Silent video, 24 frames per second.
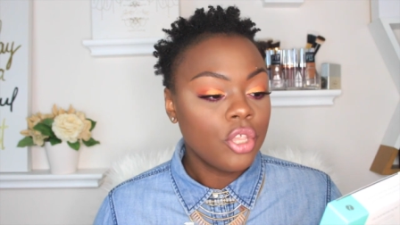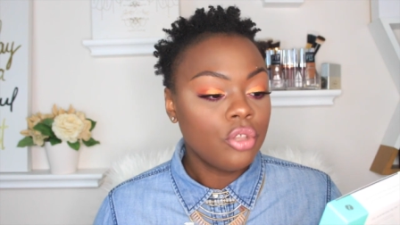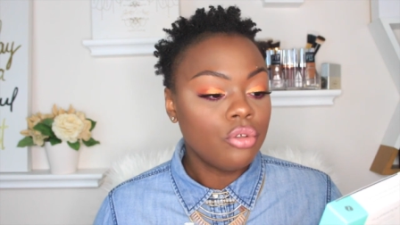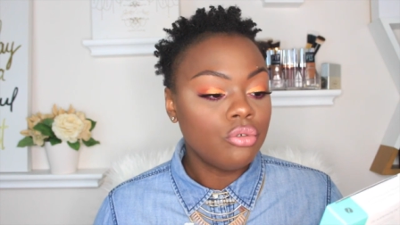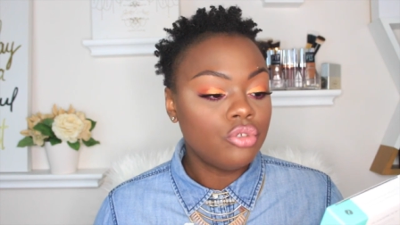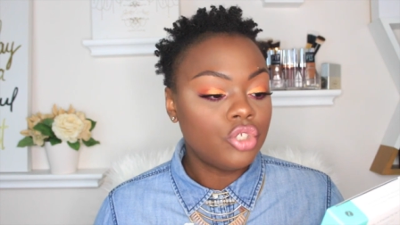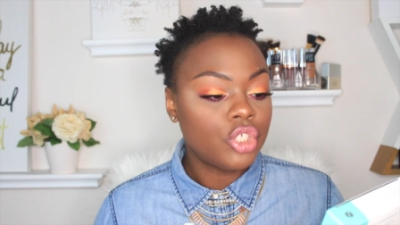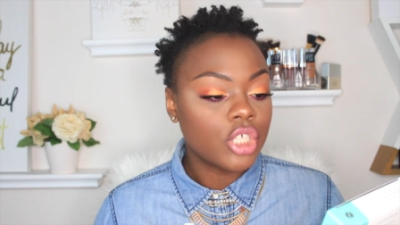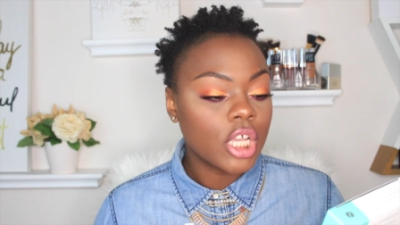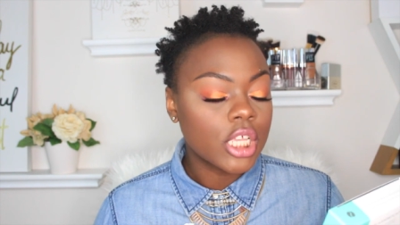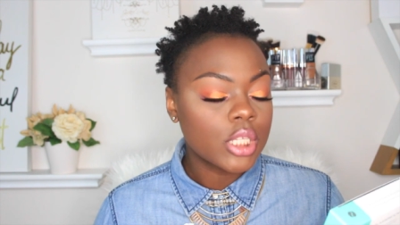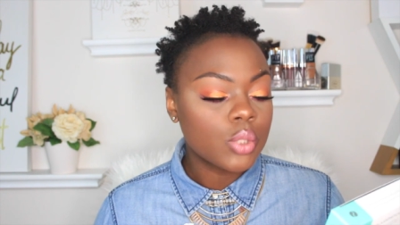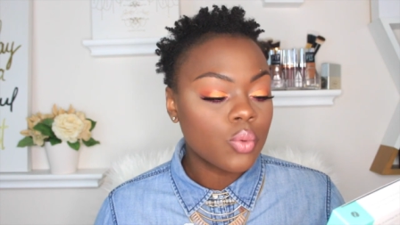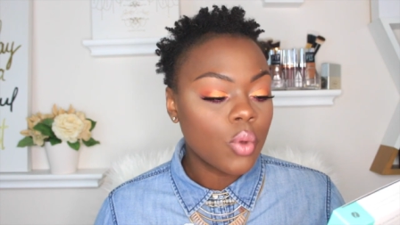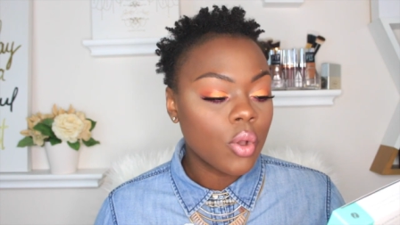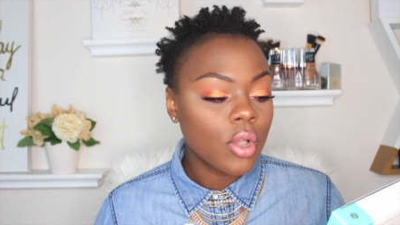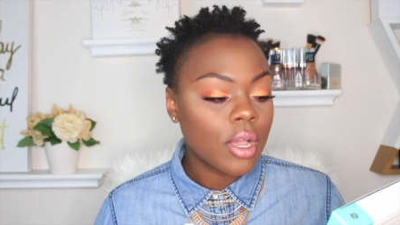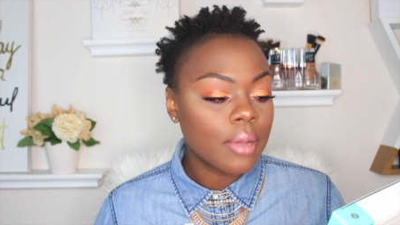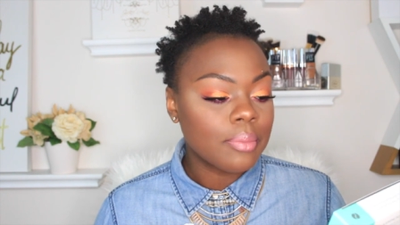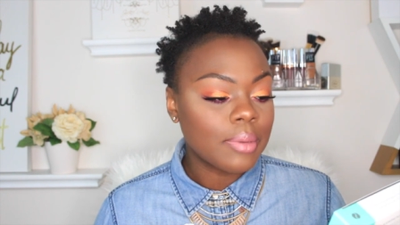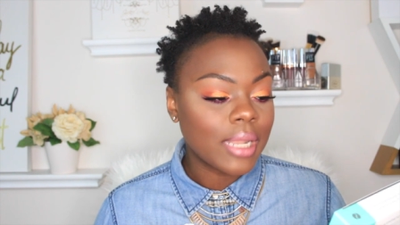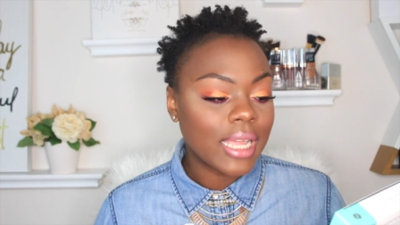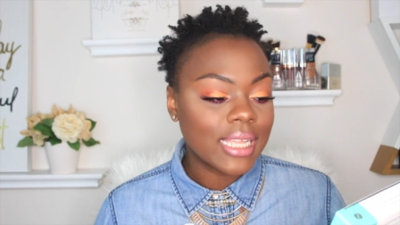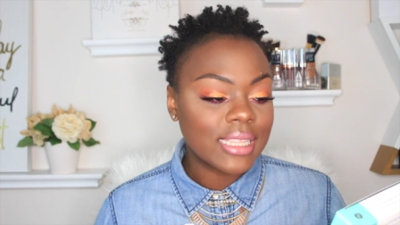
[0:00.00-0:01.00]
You just
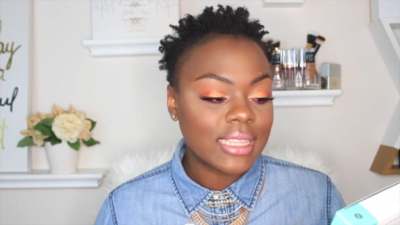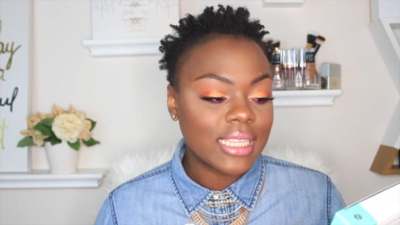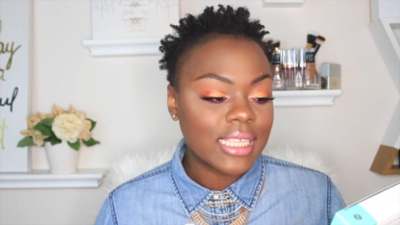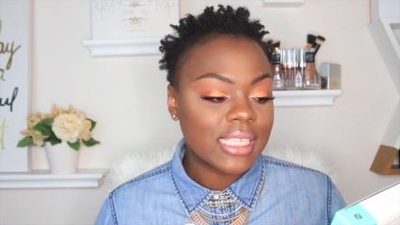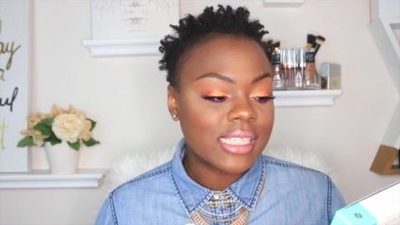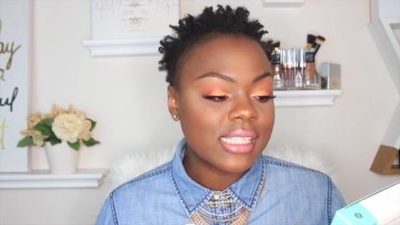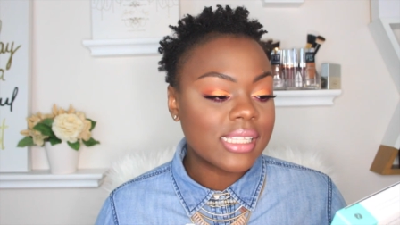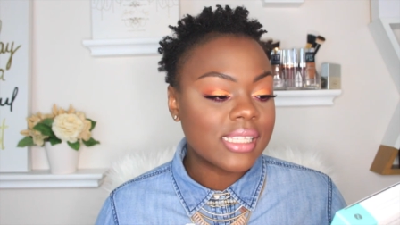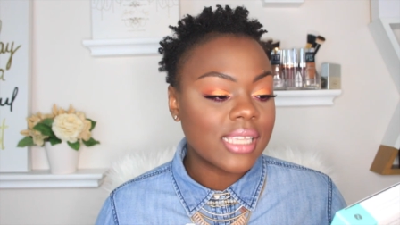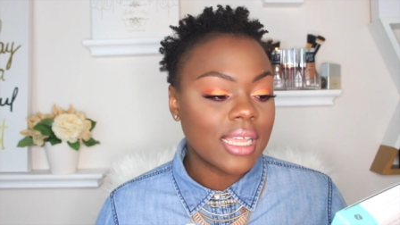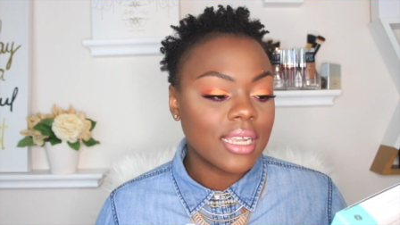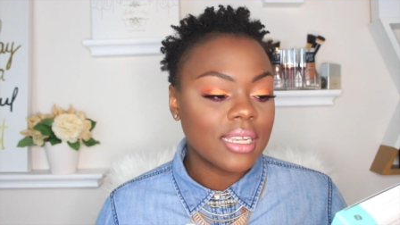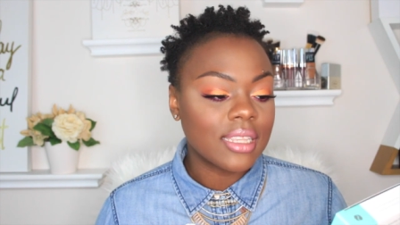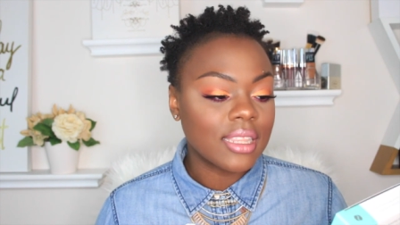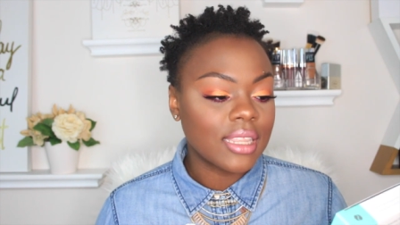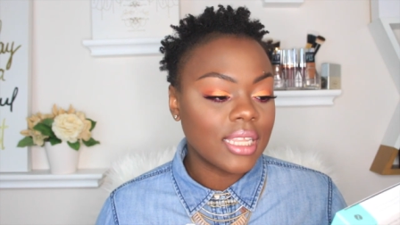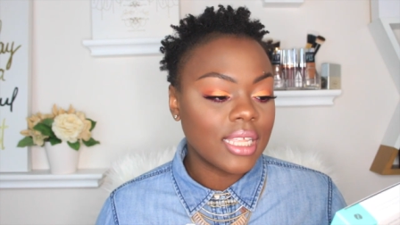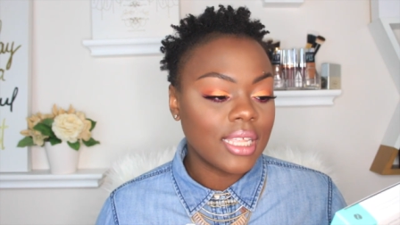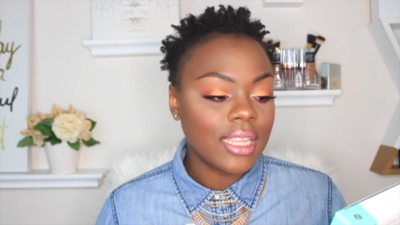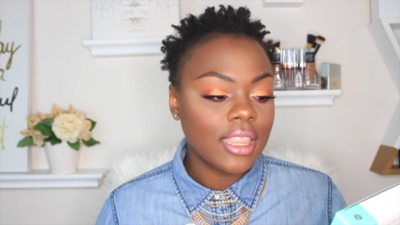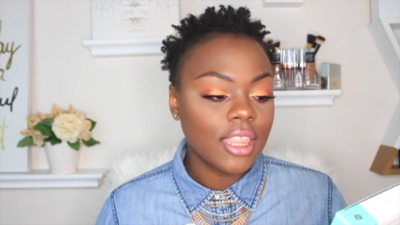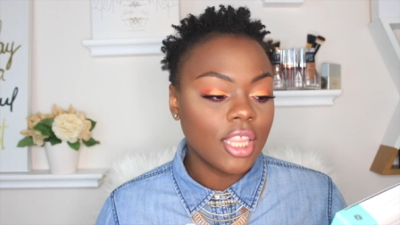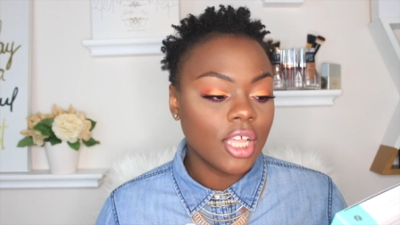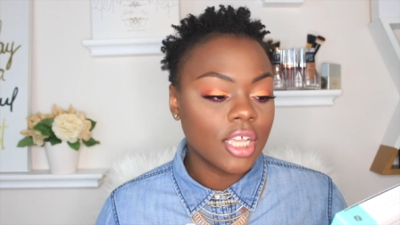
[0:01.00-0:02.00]
woke up like this
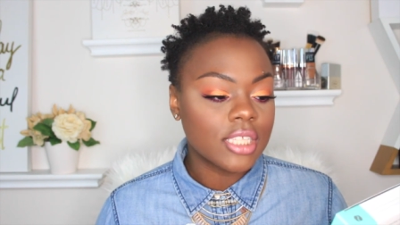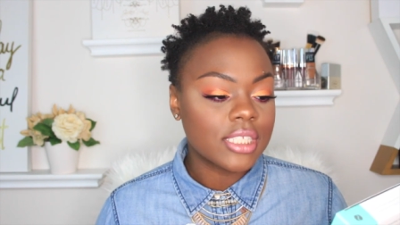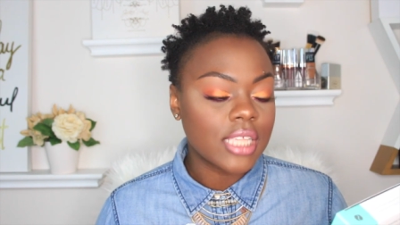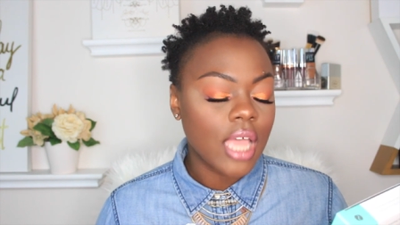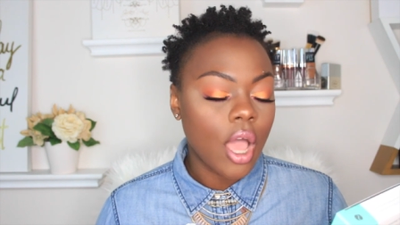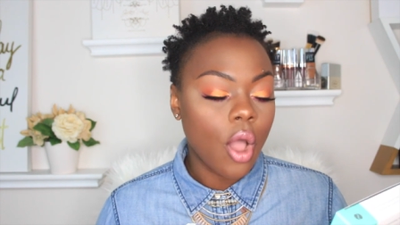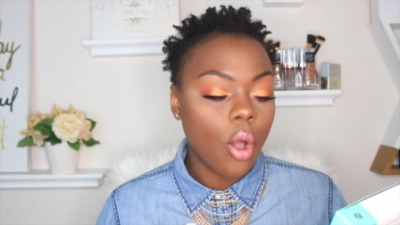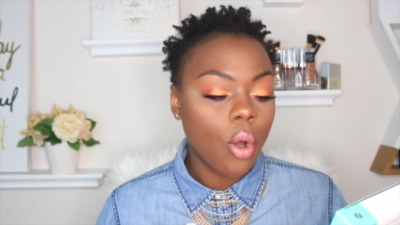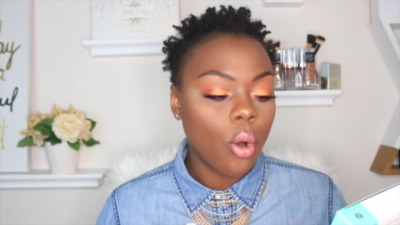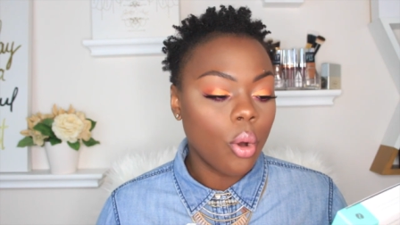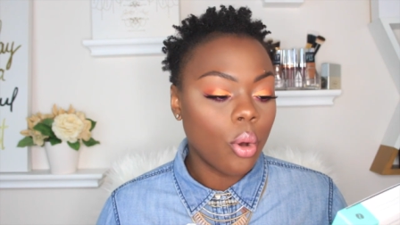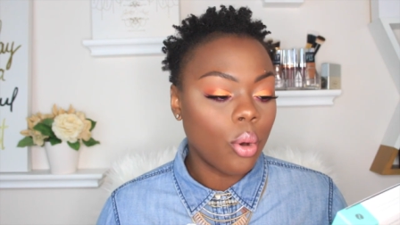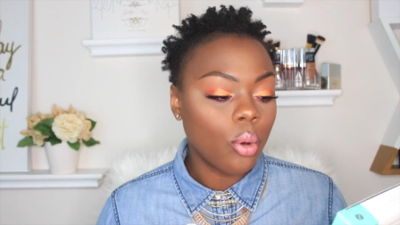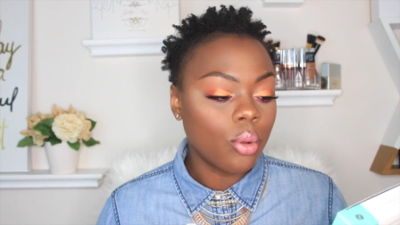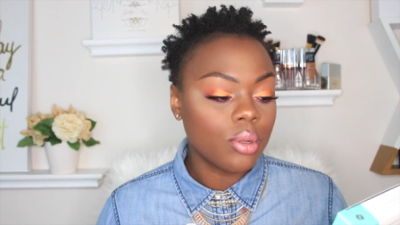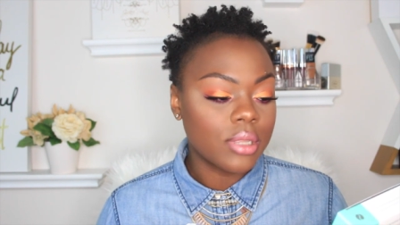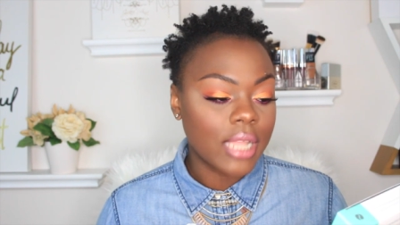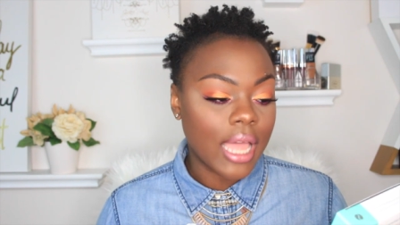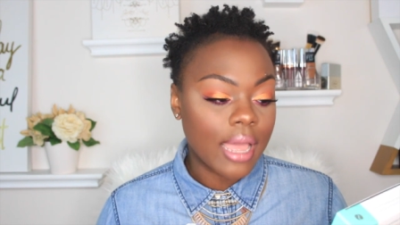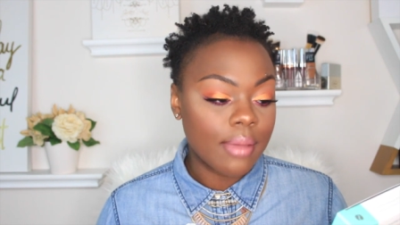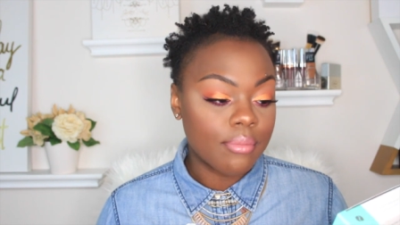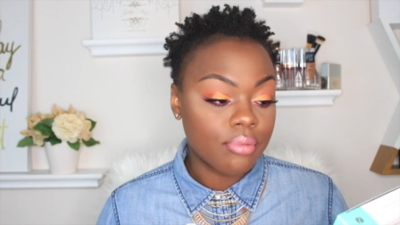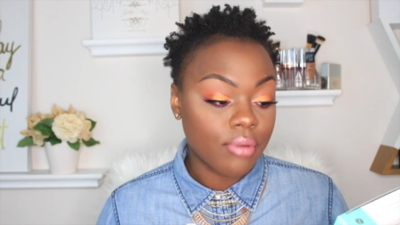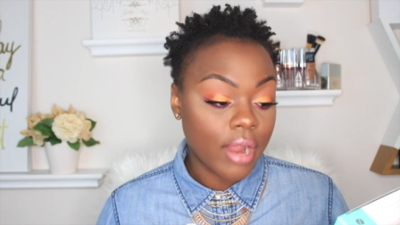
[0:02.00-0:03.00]
suddenly looks a whole
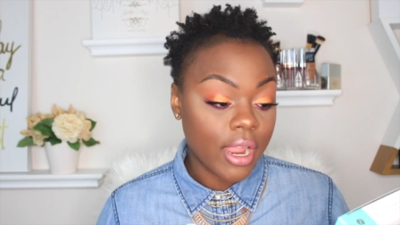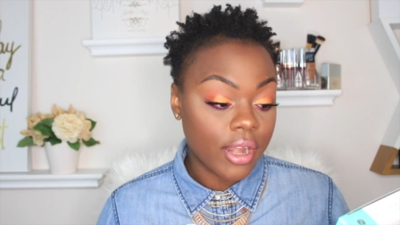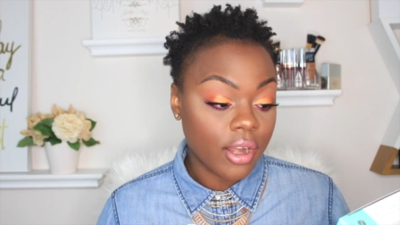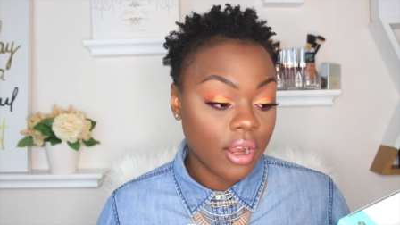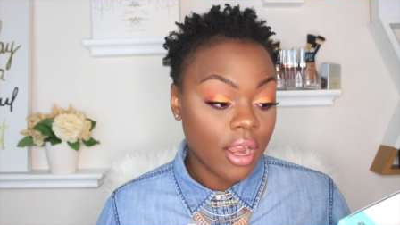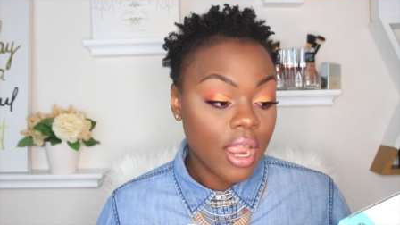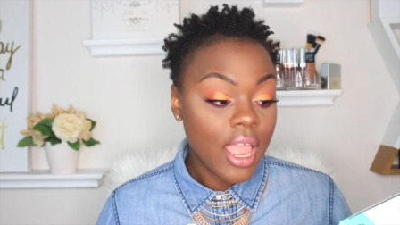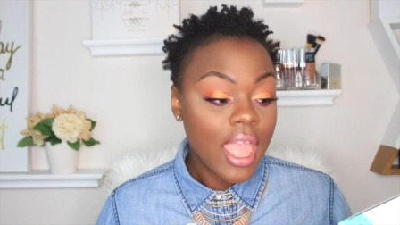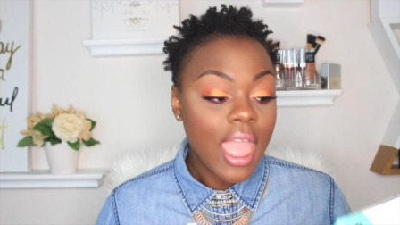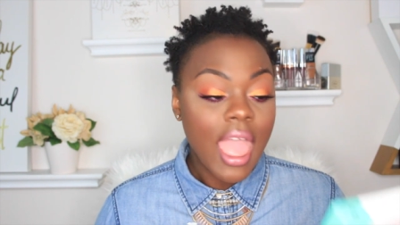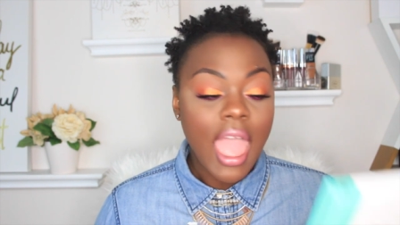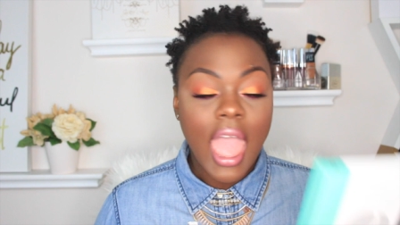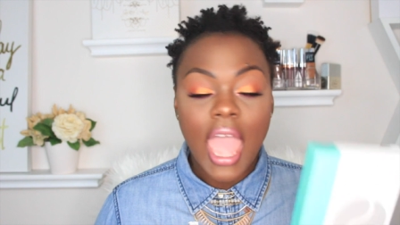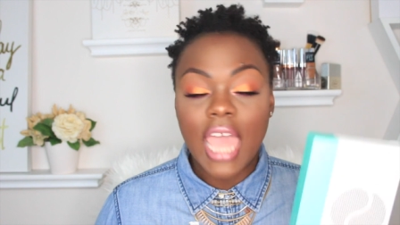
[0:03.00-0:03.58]
lot brighter.